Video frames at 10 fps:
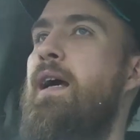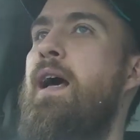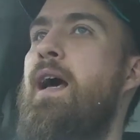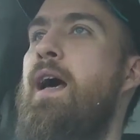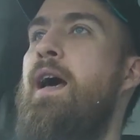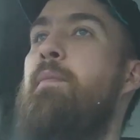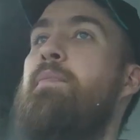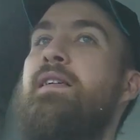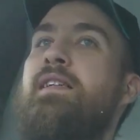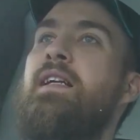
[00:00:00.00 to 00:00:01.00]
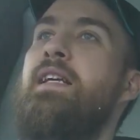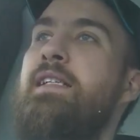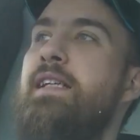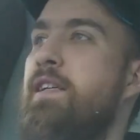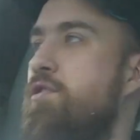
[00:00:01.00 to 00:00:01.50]
and basically
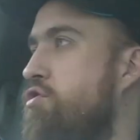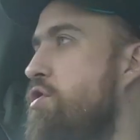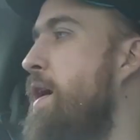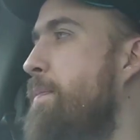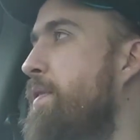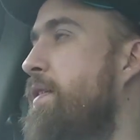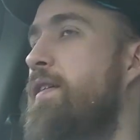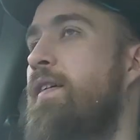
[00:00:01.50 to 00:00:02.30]
sealants dropped.